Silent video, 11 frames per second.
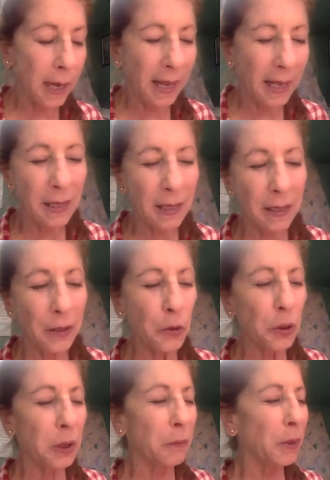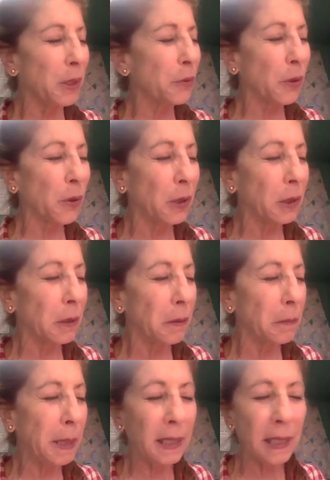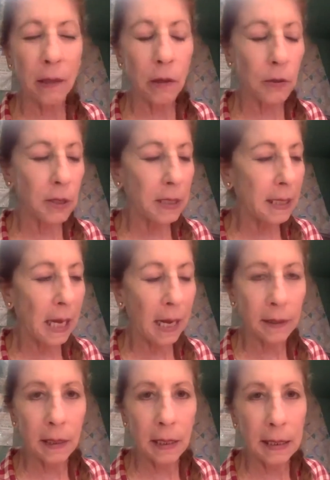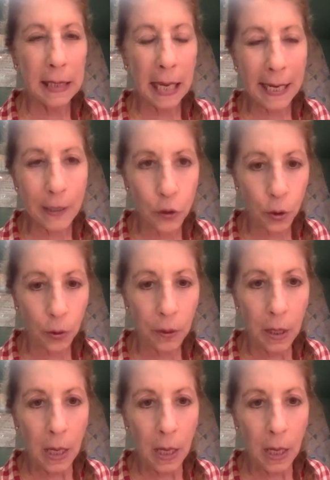We used to call it peligrosidad, danger.